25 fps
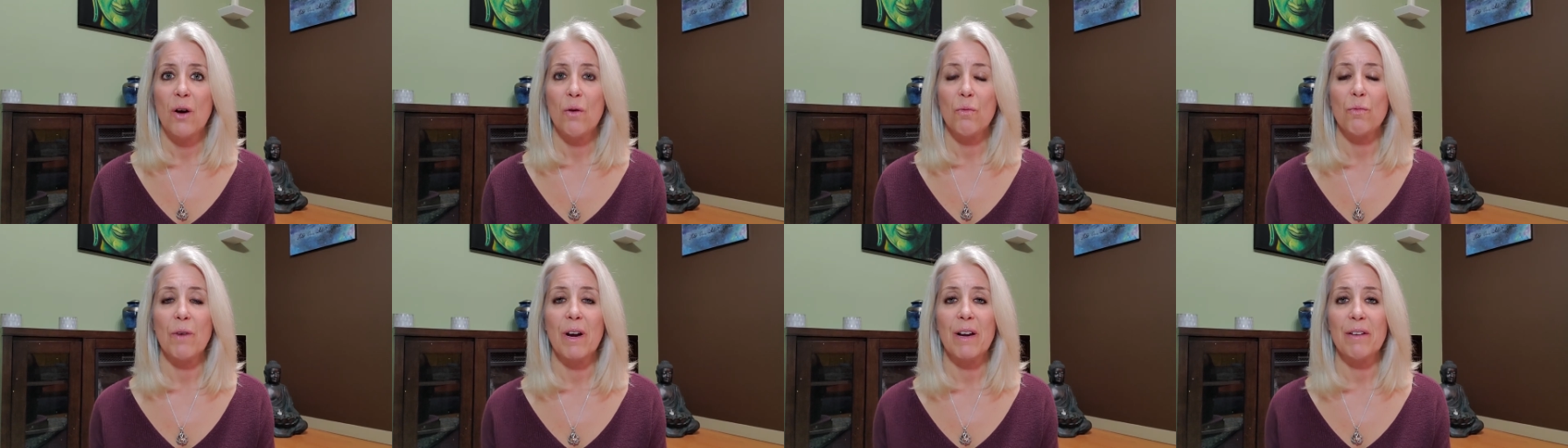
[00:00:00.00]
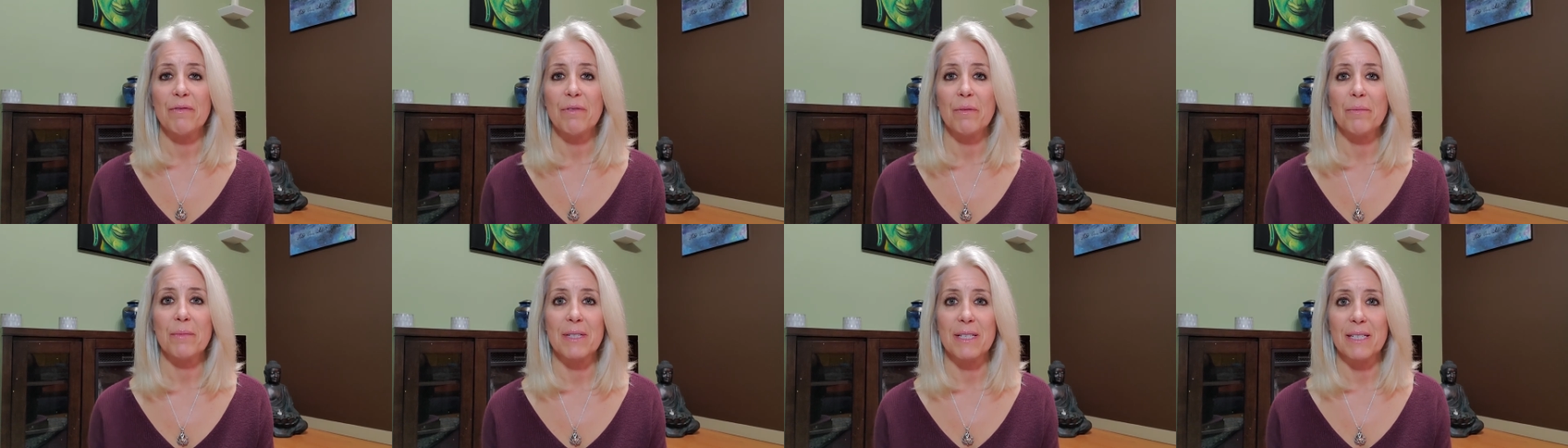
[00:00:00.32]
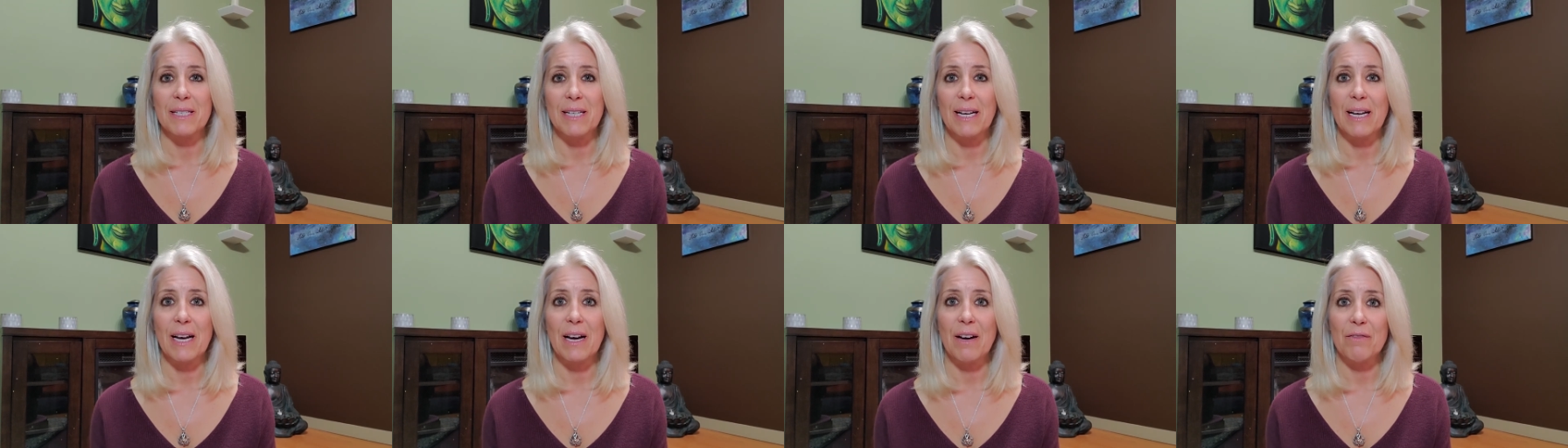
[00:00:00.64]
right from the
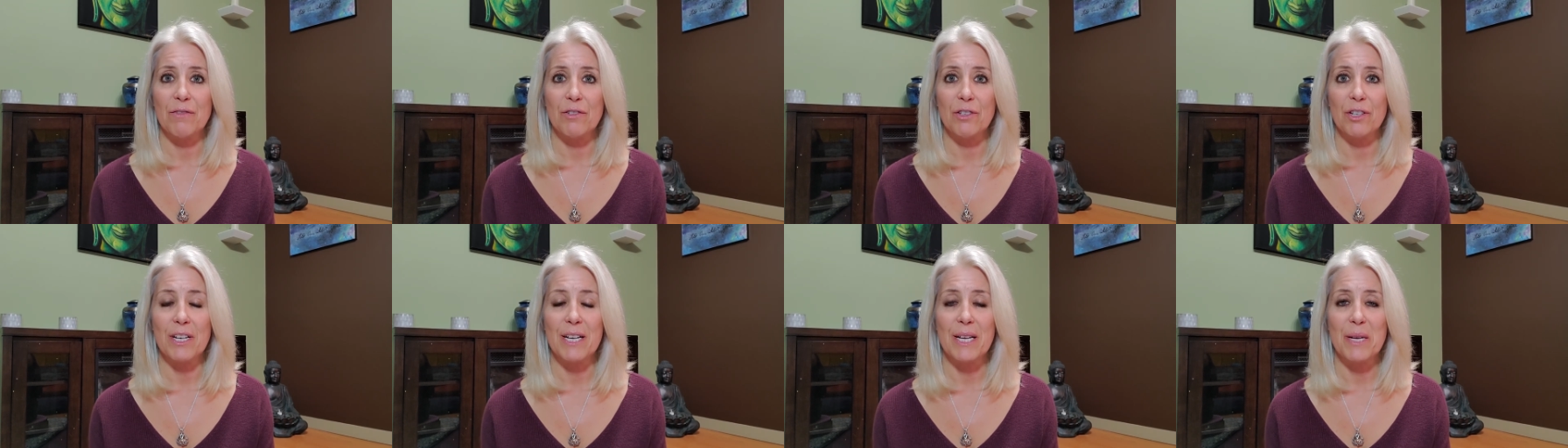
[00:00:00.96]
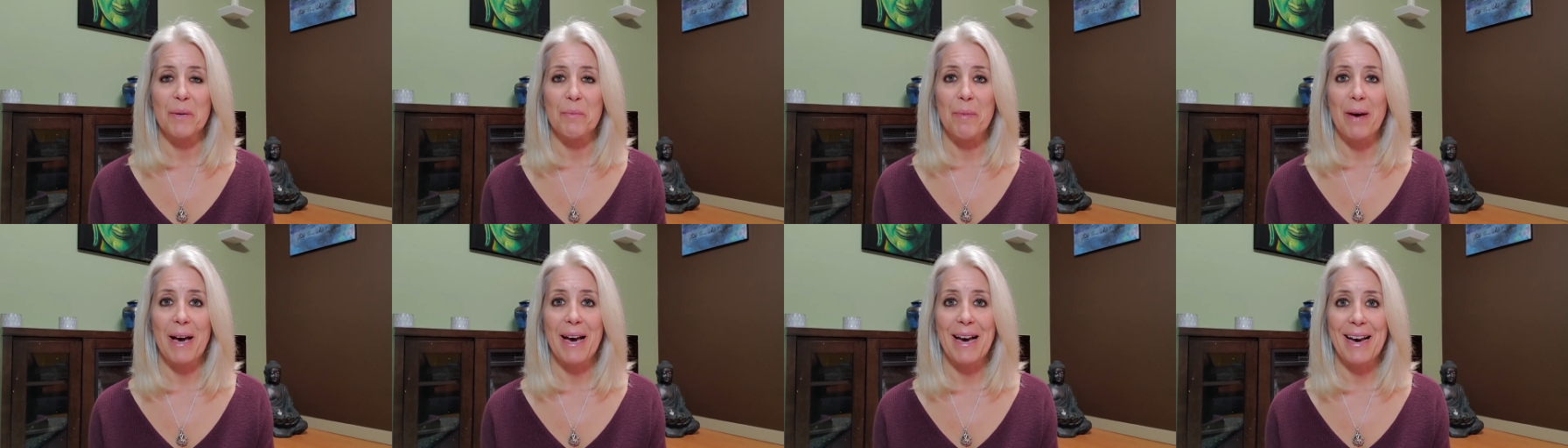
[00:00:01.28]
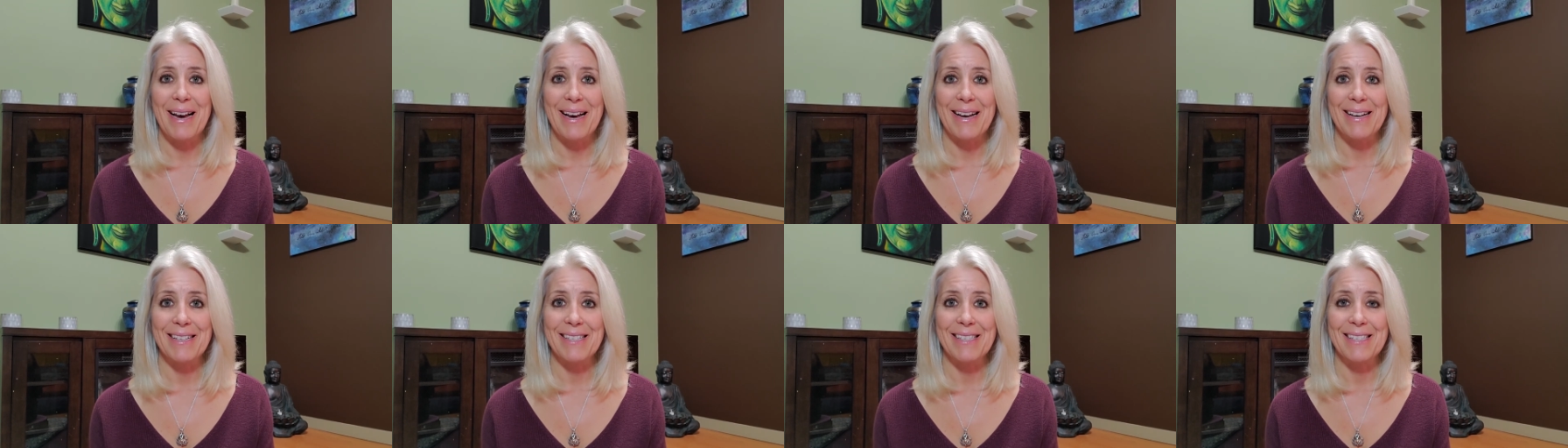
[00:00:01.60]
day after he
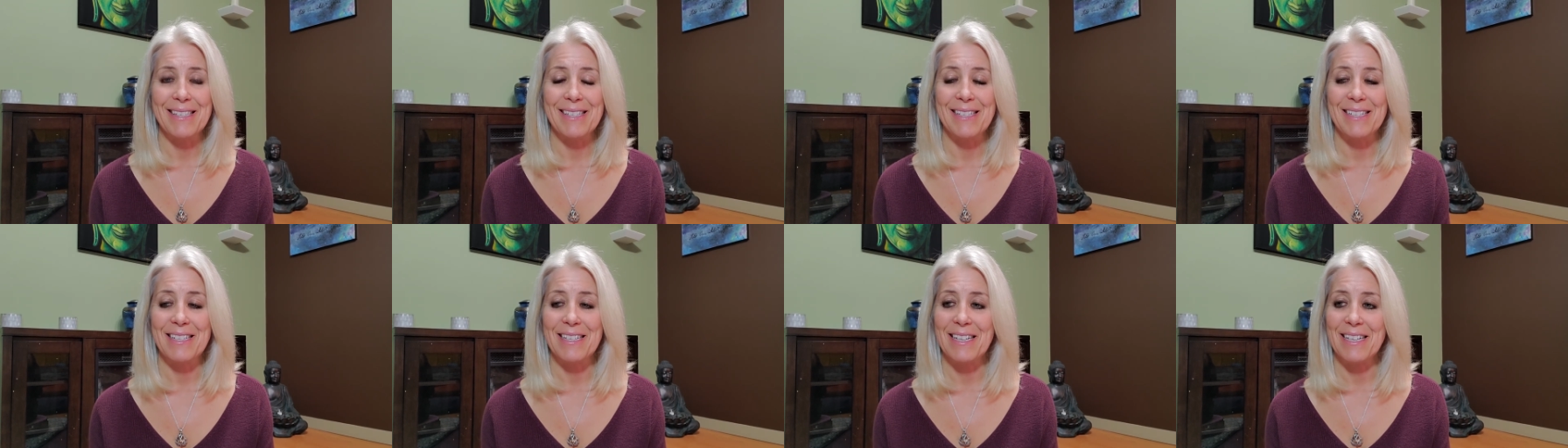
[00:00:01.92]
passed.